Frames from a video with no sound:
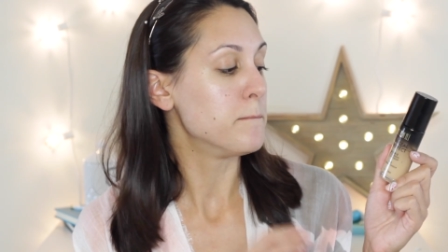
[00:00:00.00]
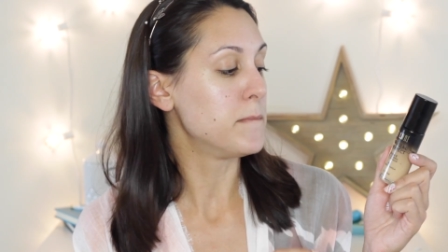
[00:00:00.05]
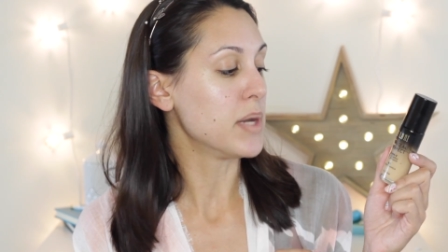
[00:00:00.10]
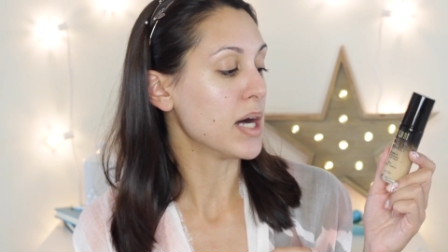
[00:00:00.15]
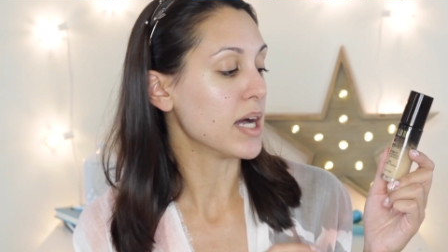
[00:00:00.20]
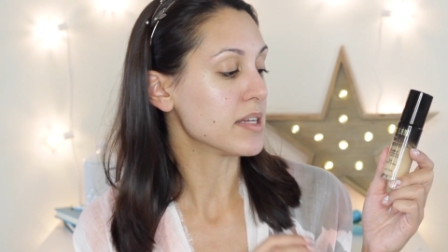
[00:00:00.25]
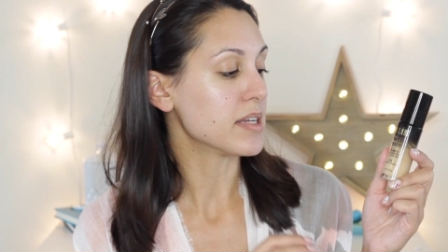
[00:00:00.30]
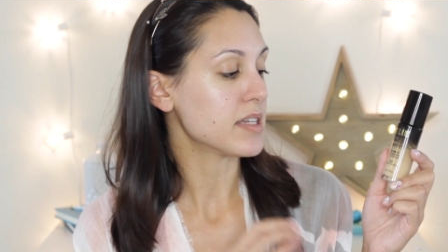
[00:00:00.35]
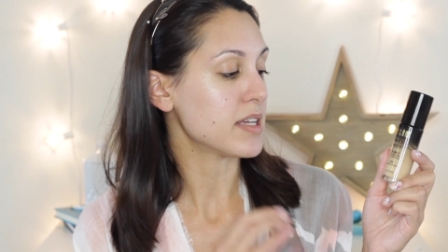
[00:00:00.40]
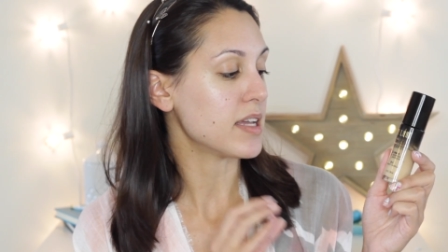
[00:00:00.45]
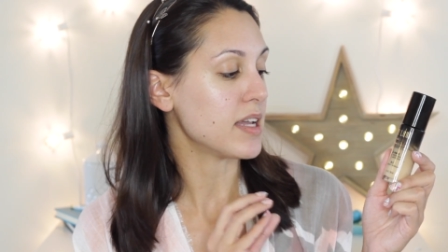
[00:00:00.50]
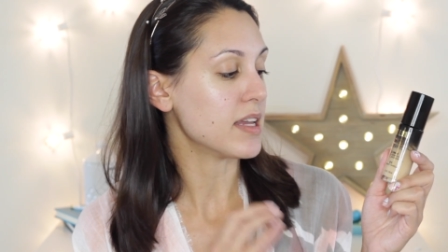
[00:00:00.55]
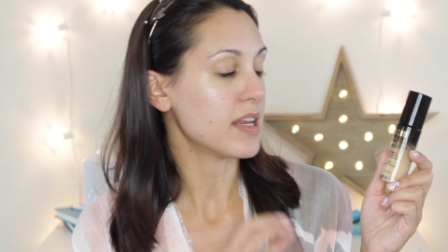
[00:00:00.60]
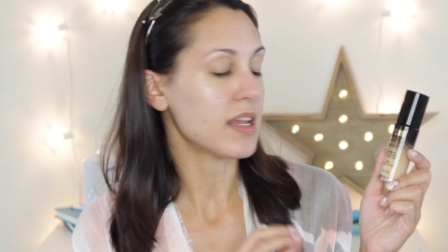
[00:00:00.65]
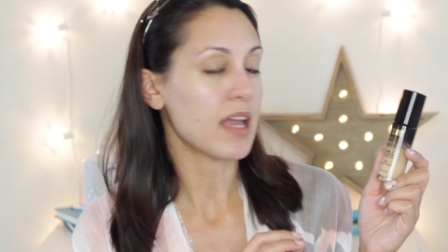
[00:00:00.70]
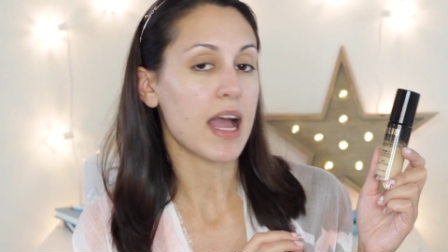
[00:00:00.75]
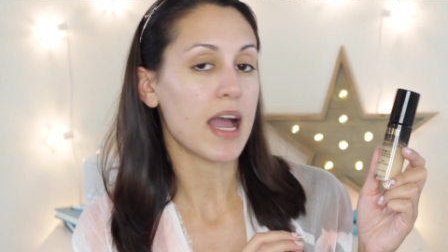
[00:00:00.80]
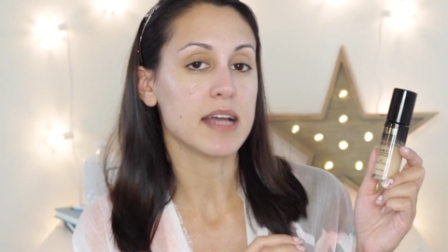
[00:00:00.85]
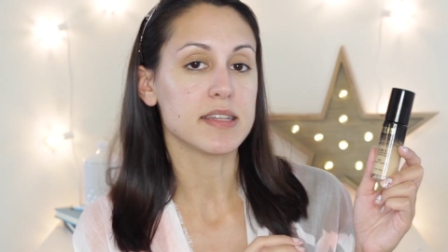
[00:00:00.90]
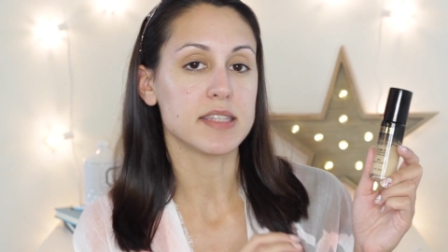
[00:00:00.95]
but
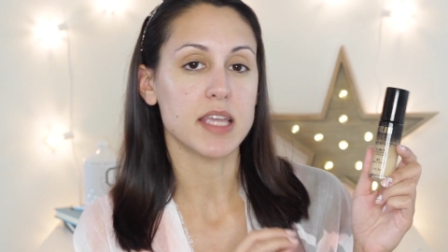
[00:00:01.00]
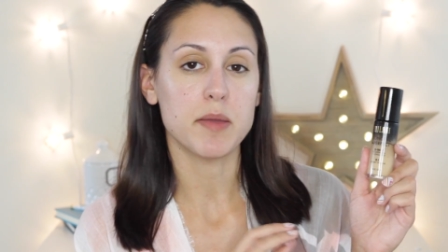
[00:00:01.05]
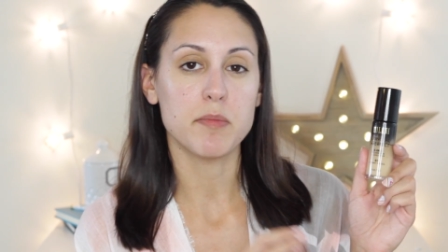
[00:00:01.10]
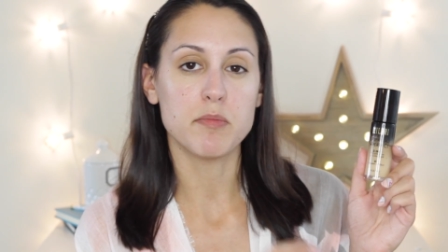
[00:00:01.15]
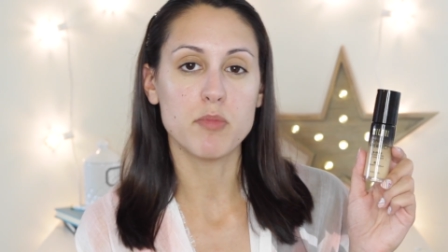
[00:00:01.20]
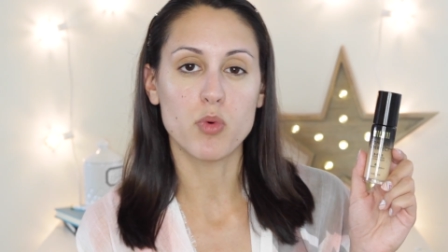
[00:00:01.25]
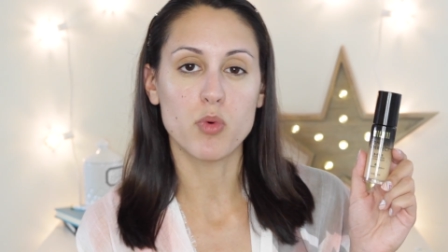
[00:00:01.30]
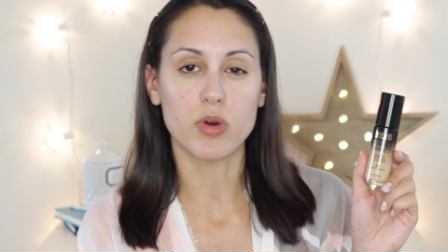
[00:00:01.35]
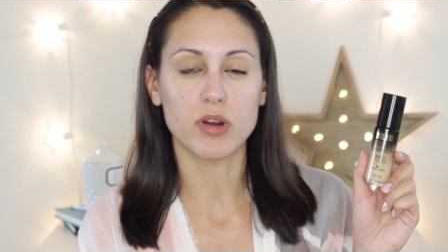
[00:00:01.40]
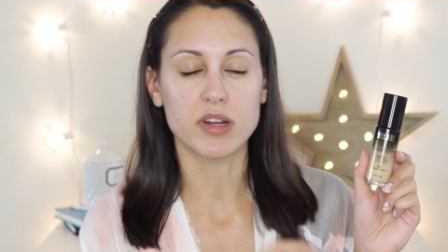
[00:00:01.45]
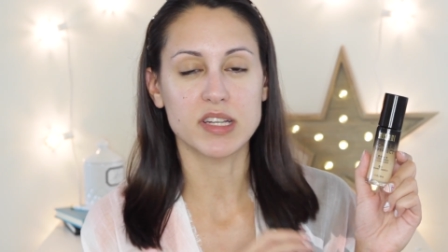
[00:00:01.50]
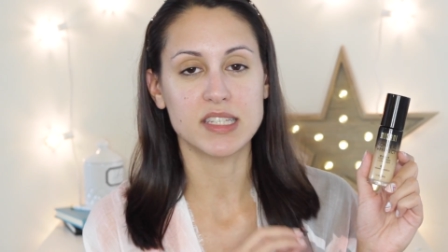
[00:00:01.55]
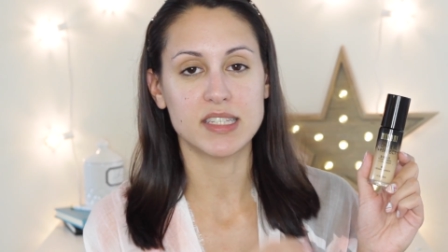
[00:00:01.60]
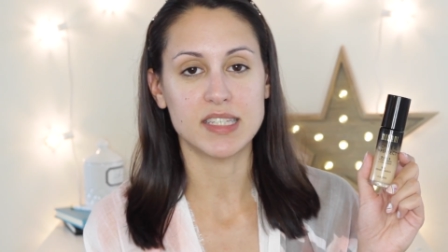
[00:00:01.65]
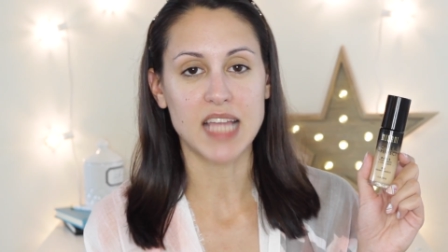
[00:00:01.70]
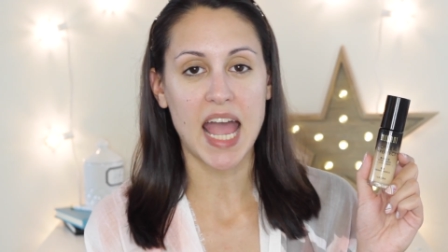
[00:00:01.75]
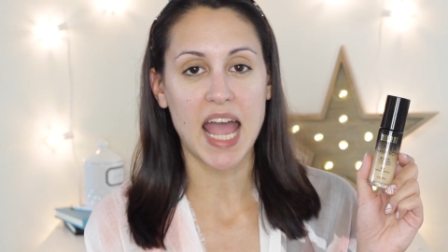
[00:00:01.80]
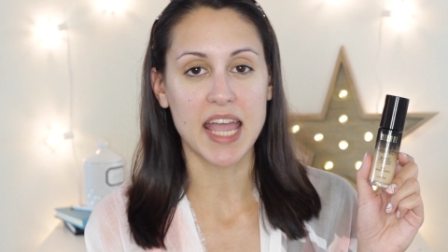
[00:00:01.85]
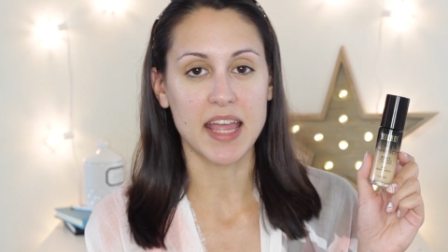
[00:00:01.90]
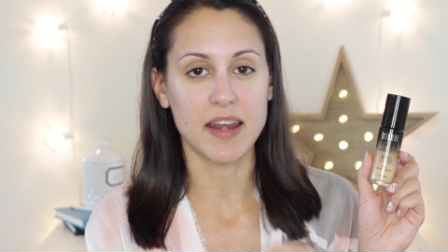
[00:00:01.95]
it has a more
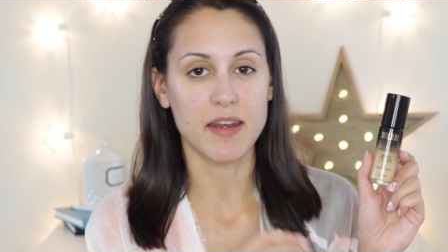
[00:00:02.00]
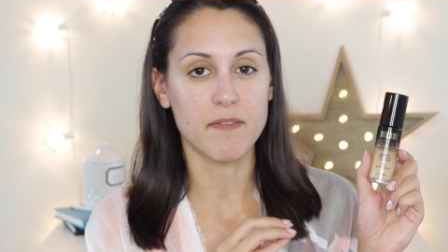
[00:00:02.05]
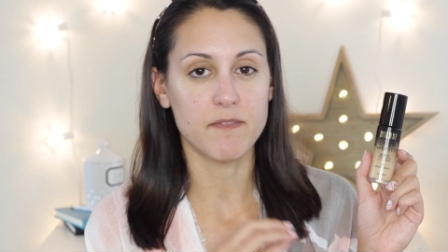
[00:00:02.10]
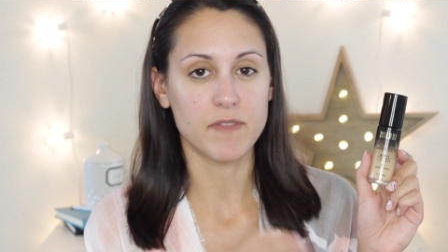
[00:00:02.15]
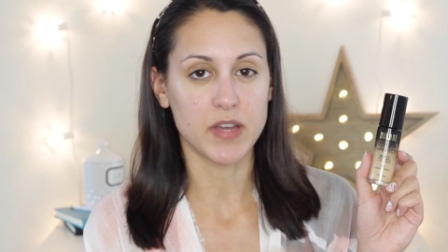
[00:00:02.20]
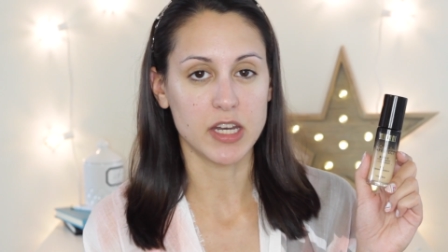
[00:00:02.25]
satin